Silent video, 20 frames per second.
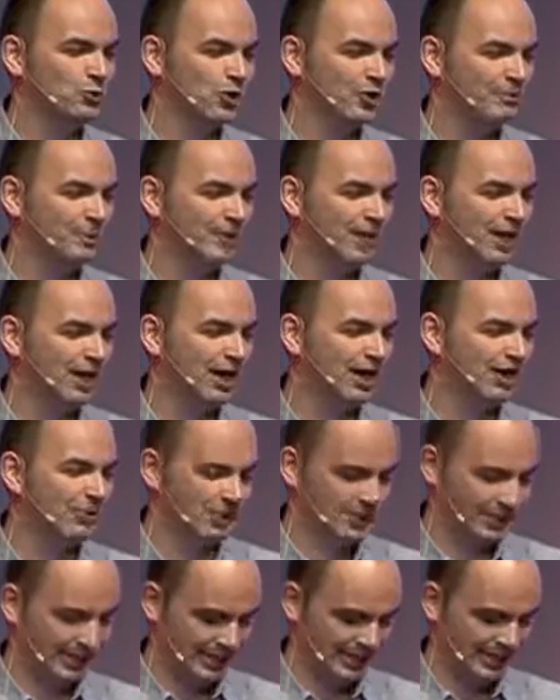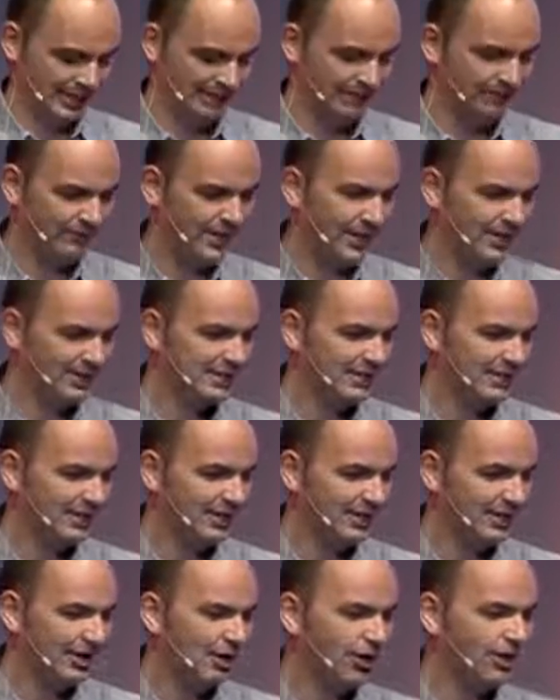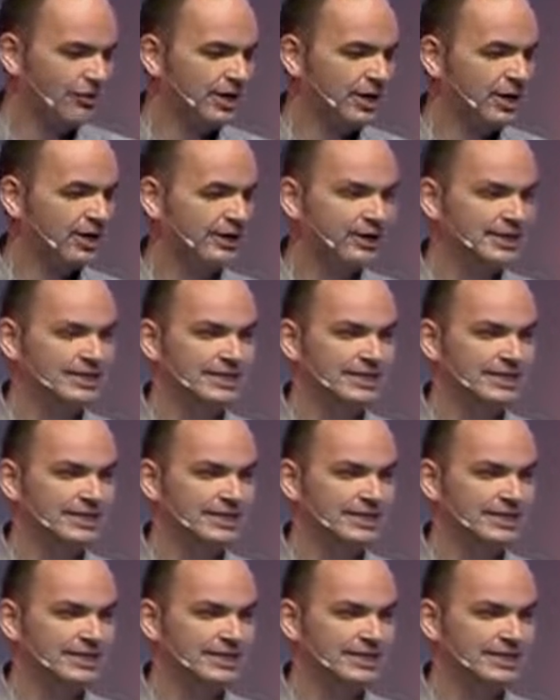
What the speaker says: common nowadays. In fact, already in the